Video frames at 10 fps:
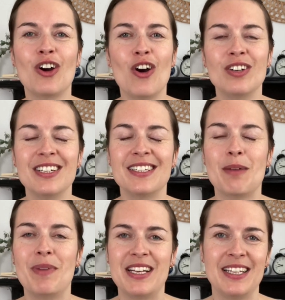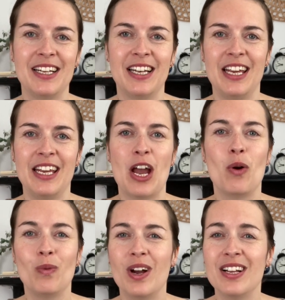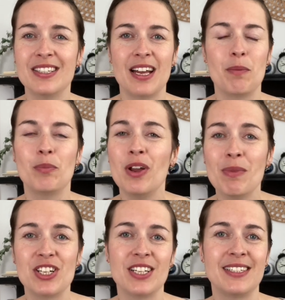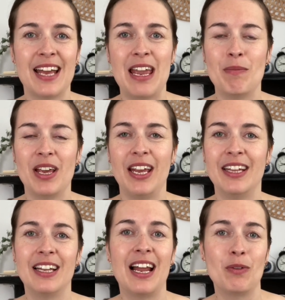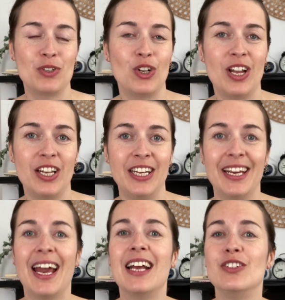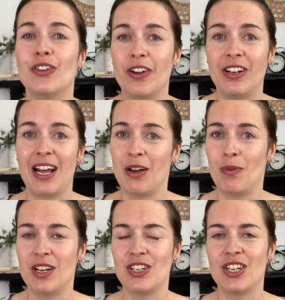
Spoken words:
Cognates are basically words that are pretty much the same in the language you're learning and your own language.